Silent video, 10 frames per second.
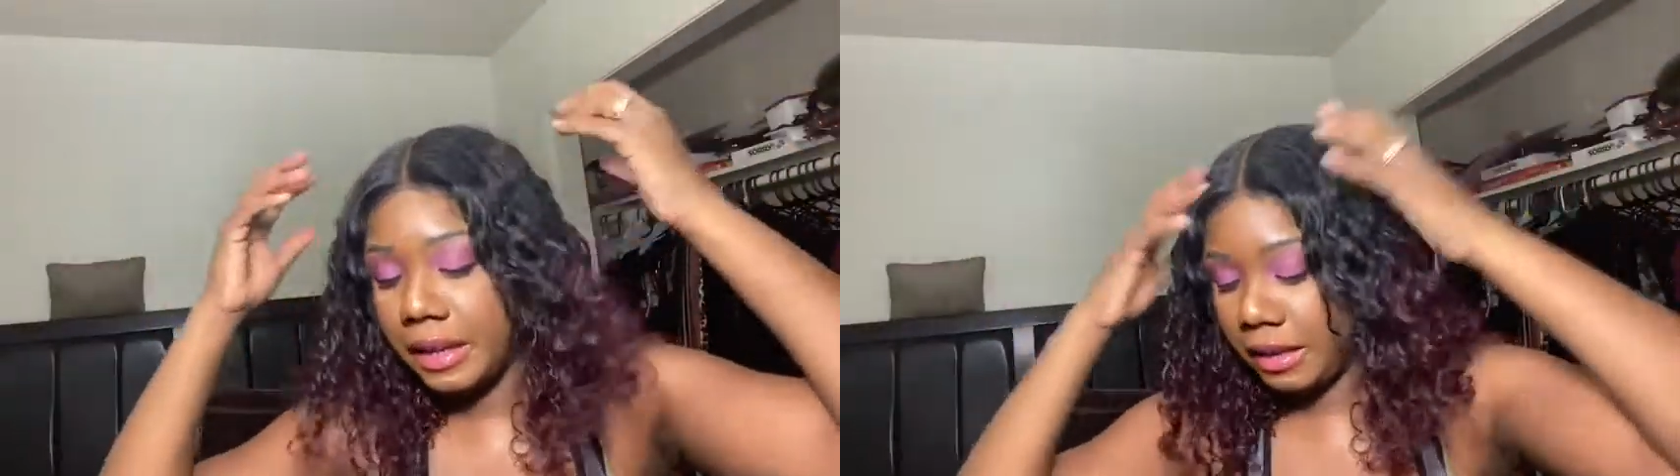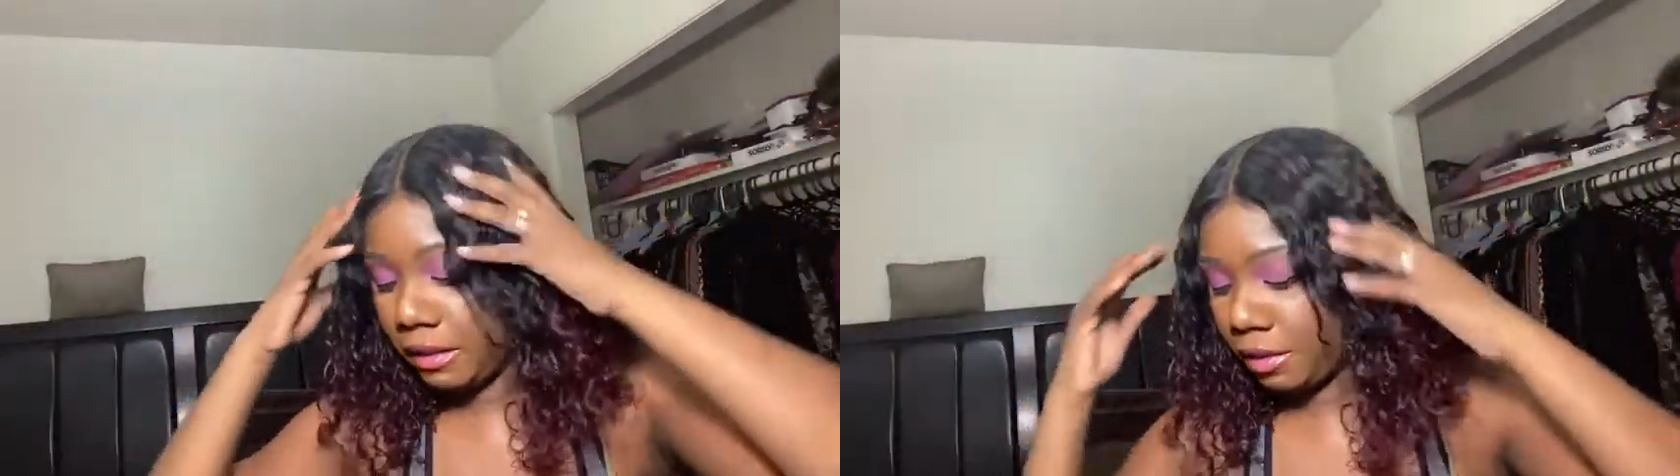
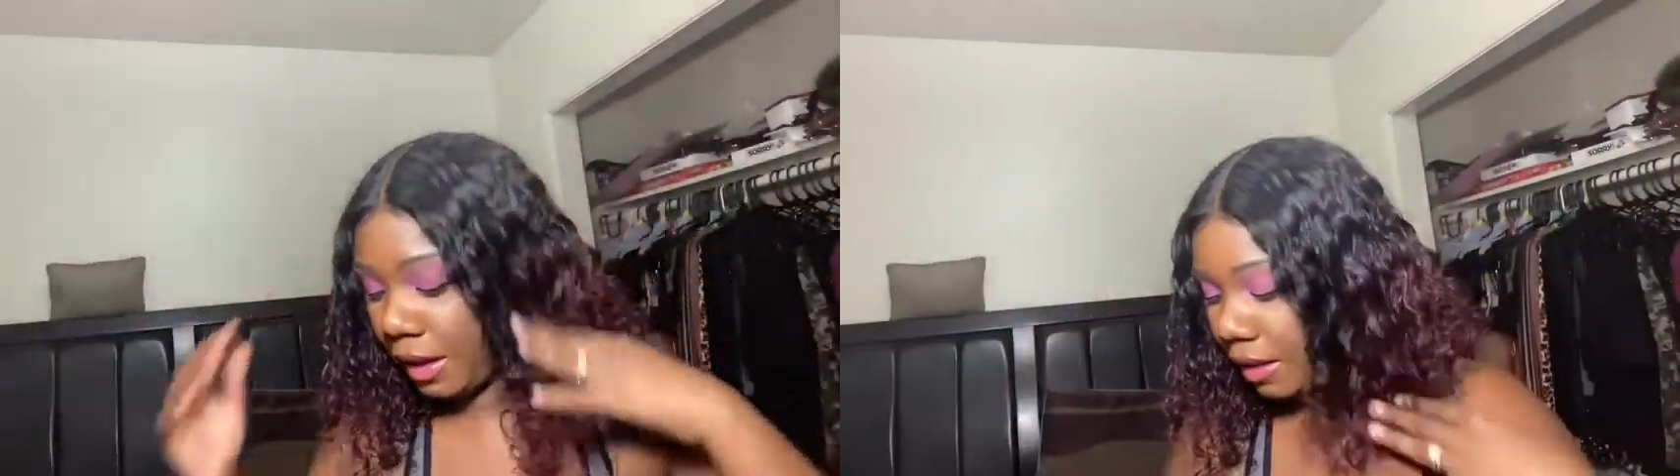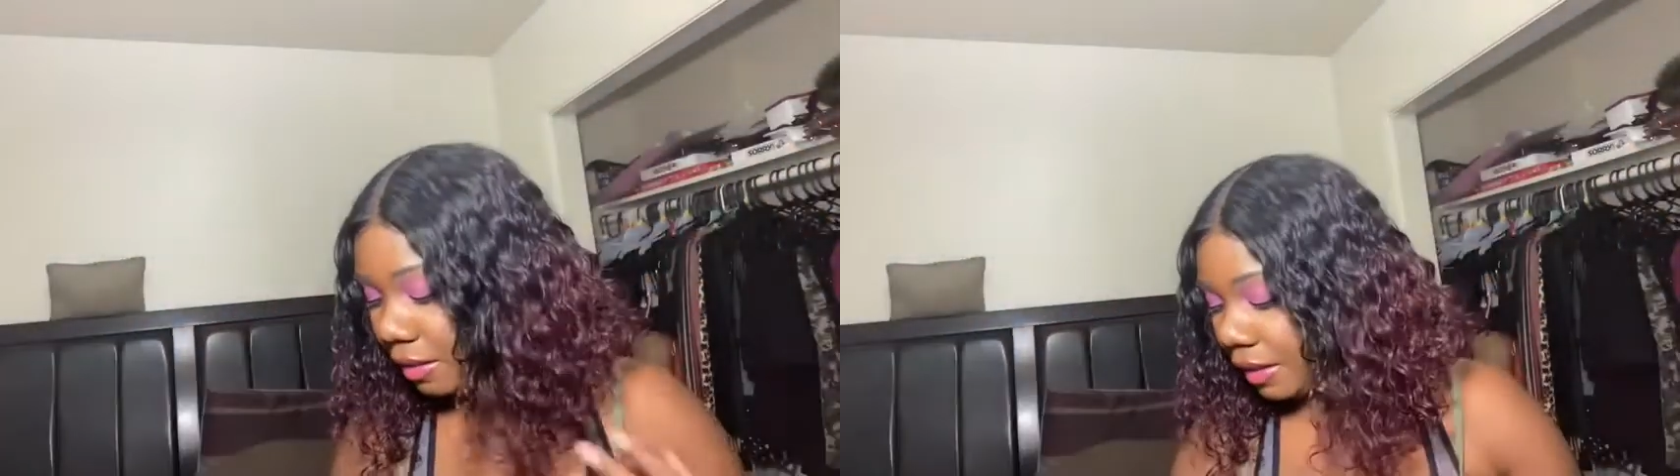
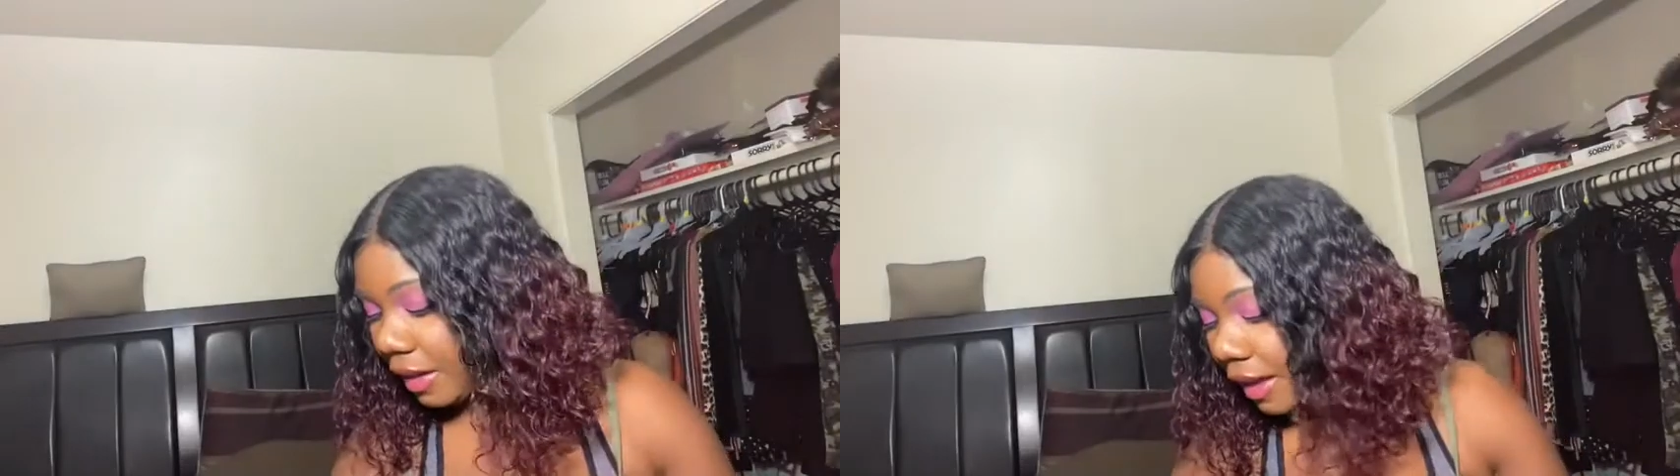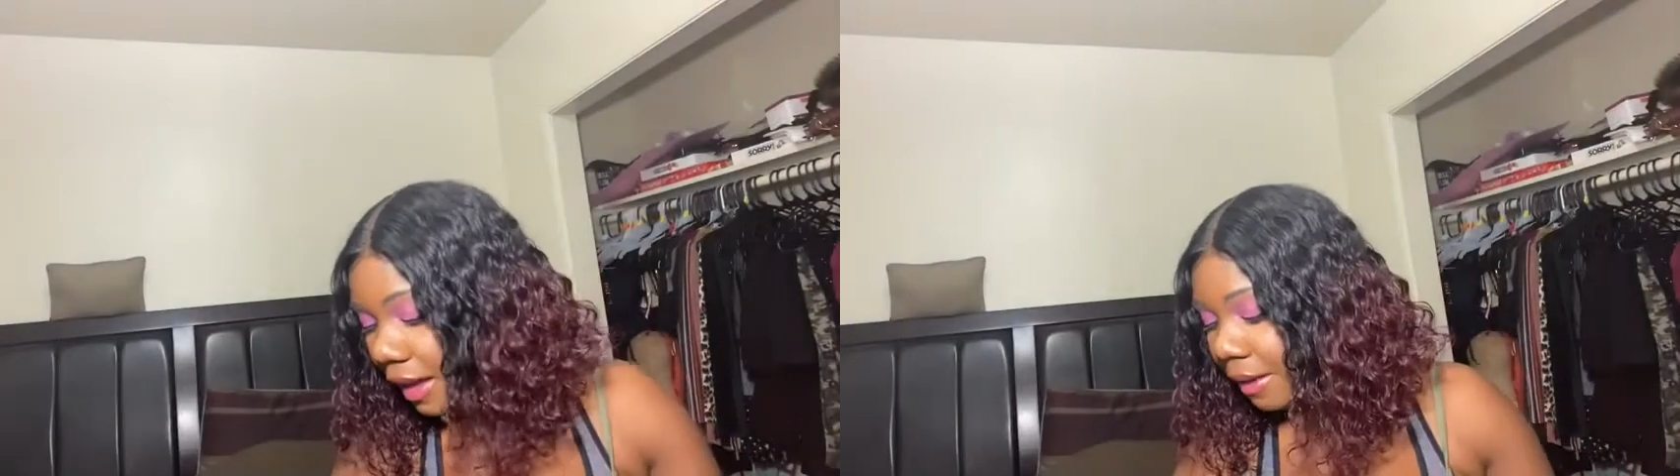inside of the
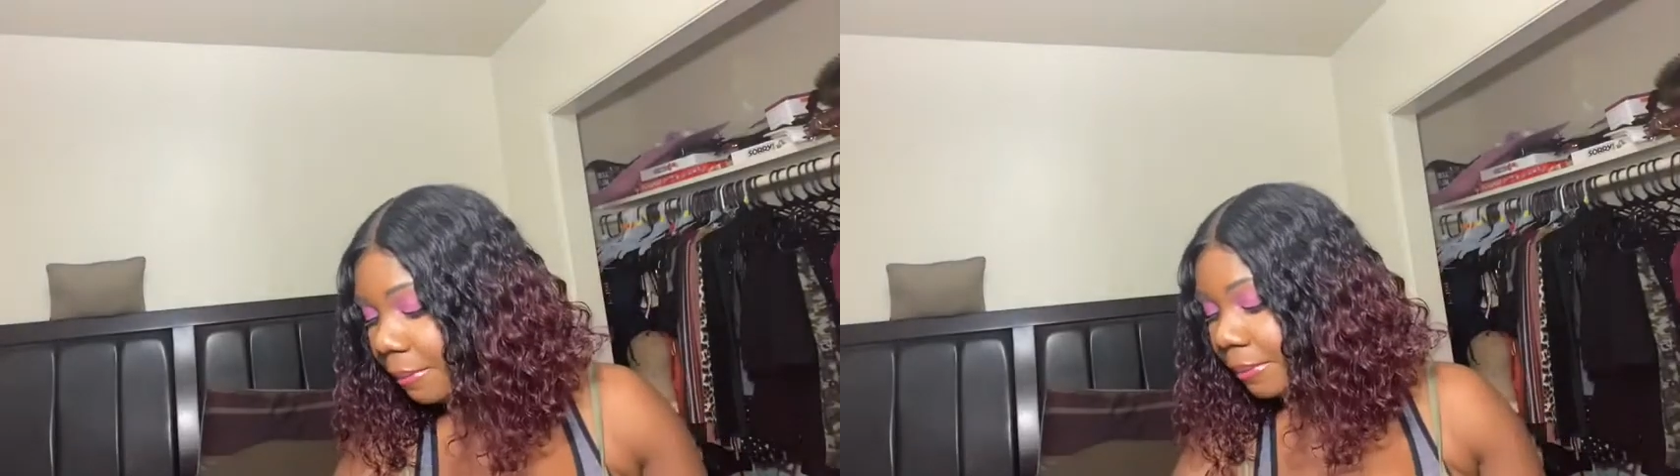cap